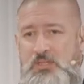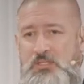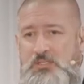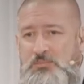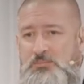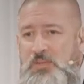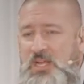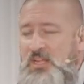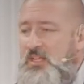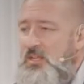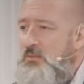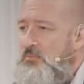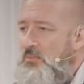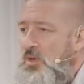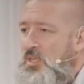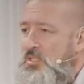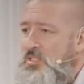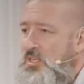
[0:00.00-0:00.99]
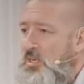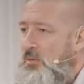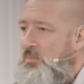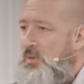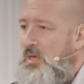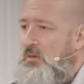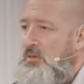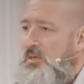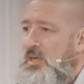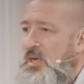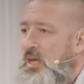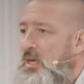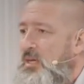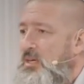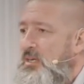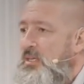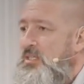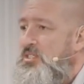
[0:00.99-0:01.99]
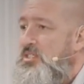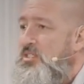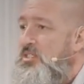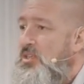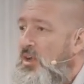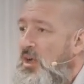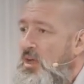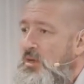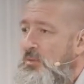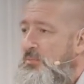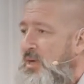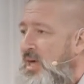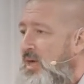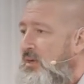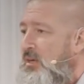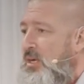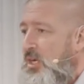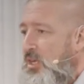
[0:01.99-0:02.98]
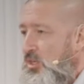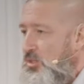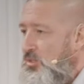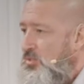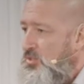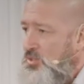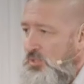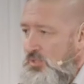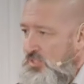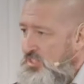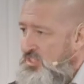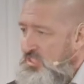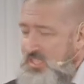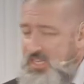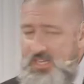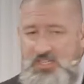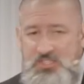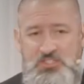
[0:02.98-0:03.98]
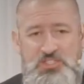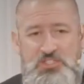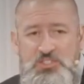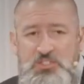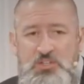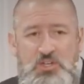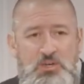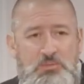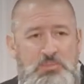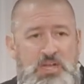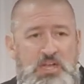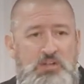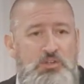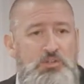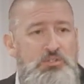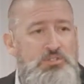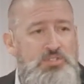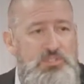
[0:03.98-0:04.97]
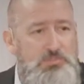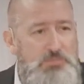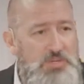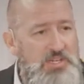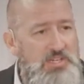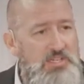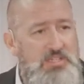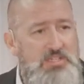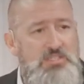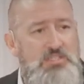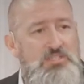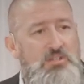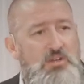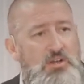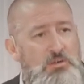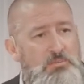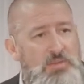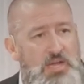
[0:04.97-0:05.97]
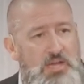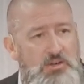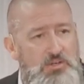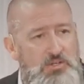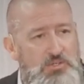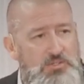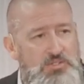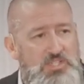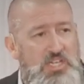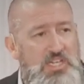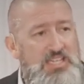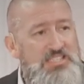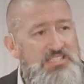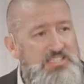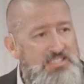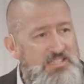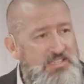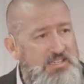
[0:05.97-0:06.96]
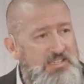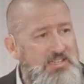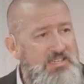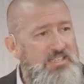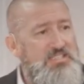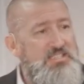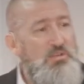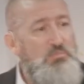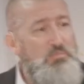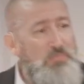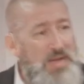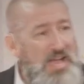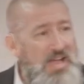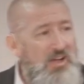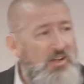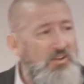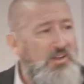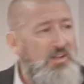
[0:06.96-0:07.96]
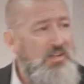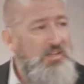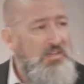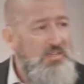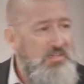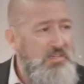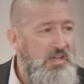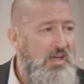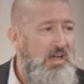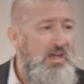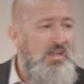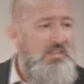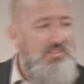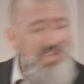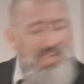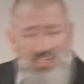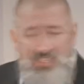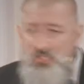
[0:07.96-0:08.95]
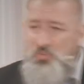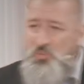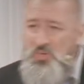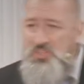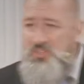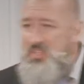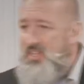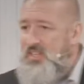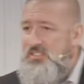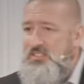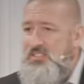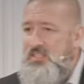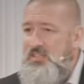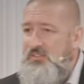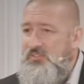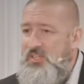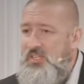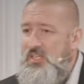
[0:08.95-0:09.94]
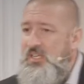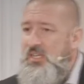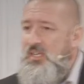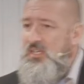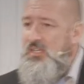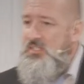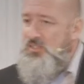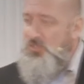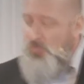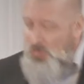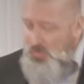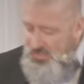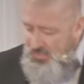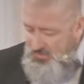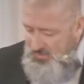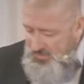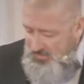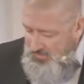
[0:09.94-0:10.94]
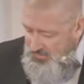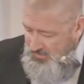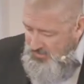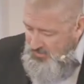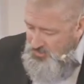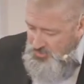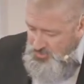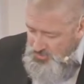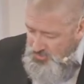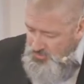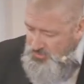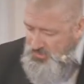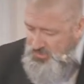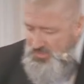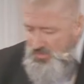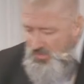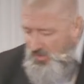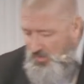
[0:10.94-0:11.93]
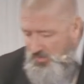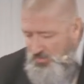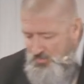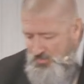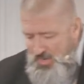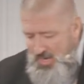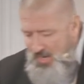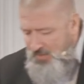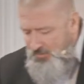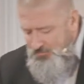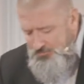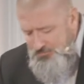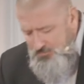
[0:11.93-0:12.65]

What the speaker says: It's making much about God, and it's not about who's on stage. It's not about who's speaking. It's not about who's singing. It's about God. That's what Thanksgiving is really and truly all about.